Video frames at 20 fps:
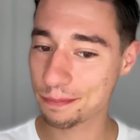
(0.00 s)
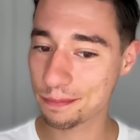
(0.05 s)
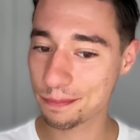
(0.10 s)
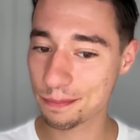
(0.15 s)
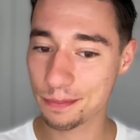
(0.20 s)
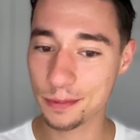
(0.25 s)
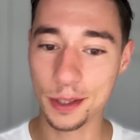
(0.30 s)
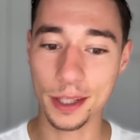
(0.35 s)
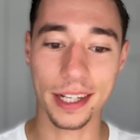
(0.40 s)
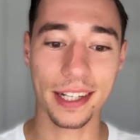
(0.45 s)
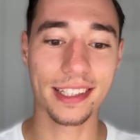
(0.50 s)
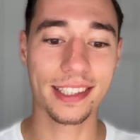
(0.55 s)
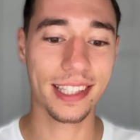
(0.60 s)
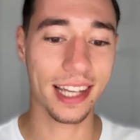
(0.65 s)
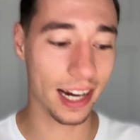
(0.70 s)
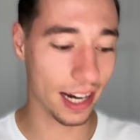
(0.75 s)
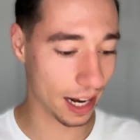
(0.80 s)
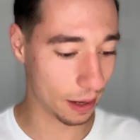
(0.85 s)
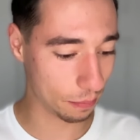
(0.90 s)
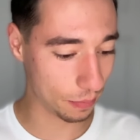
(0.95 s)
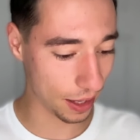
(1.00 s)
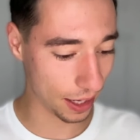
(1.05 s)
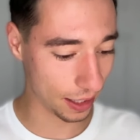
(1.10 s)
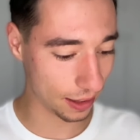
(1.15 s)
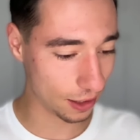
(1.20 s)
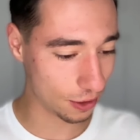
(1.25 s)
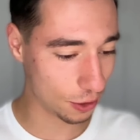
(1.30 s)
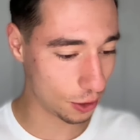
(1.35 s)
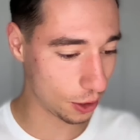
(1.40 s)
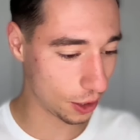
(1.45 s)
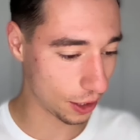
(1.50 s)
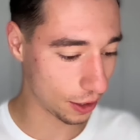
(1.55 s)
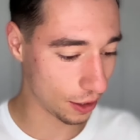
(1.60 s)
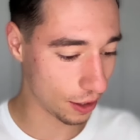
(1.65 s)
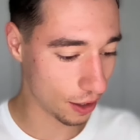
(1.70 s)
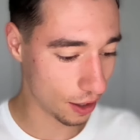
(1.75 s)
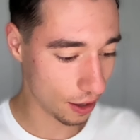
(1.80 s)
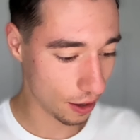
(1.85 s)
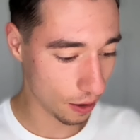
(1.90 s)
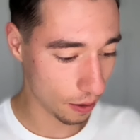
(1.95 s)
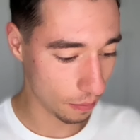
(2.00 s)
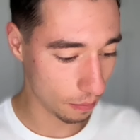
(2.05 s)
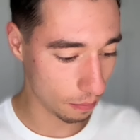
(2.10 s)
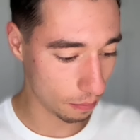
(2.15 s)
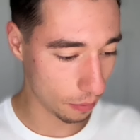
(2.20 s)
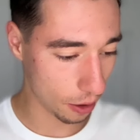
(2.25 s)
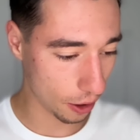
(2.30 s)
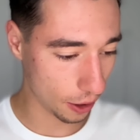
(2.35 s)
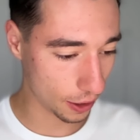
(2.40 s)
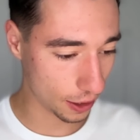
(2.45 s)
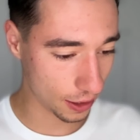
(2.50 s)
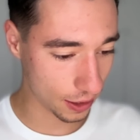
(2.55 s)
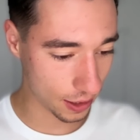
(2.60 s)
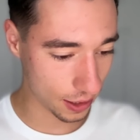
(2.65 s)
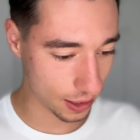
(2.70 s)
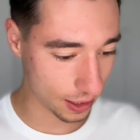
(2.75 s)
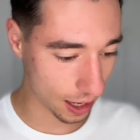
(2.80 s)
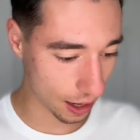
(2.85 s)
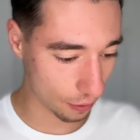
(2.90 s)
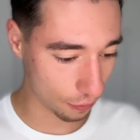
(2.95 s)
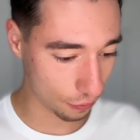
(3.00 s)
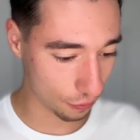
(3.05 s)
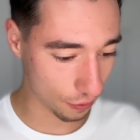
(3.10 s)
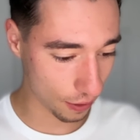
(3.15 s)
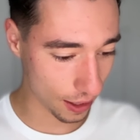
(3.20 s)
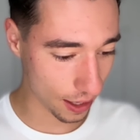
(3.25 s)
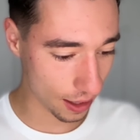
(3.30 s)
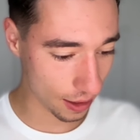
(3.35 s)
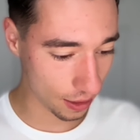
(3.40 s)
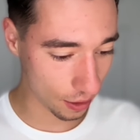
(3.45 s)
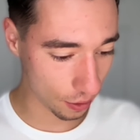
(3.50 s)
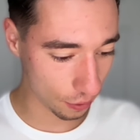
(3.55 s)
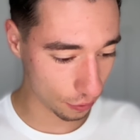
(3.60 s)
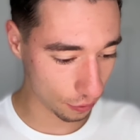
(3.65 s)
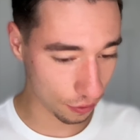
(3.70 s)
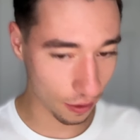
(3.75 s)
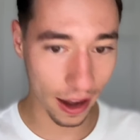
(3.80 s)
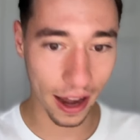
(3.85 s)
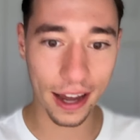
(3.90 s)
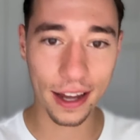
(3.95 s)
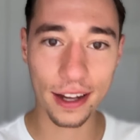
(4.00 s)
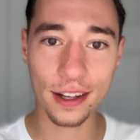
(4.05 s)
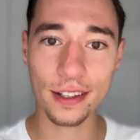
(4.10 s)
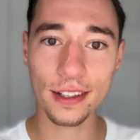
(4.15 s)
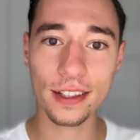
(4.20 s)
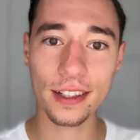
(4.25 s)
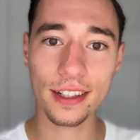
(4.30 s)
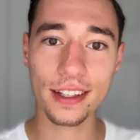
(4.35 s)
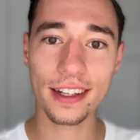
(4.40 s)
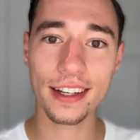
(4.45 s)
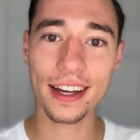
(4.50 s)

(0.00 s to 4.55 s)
You can set it up like this. You can mark stuff in the file